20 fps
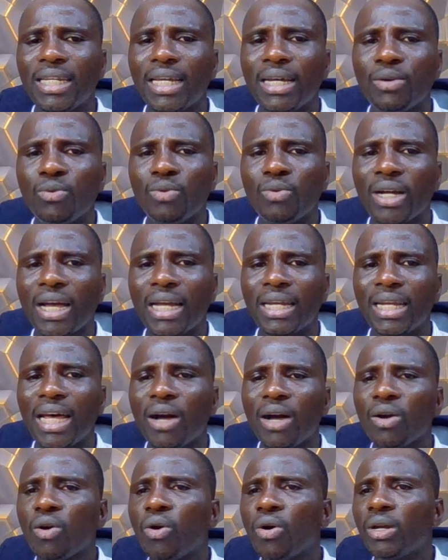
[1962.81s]
then we can
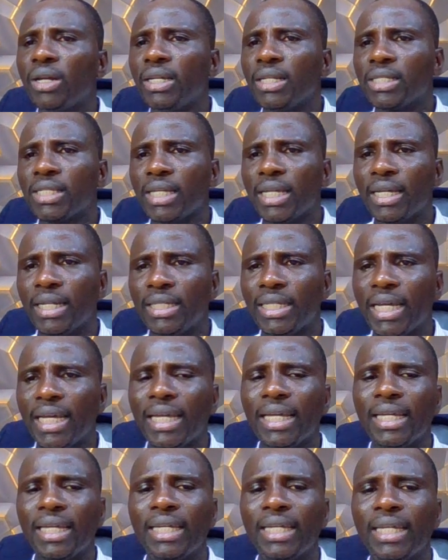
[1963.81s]
now call it a
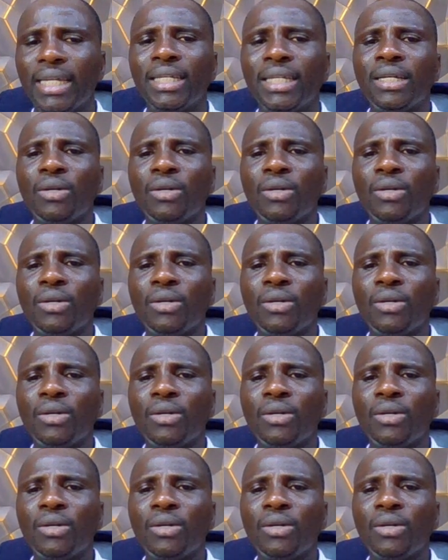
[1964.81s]
day.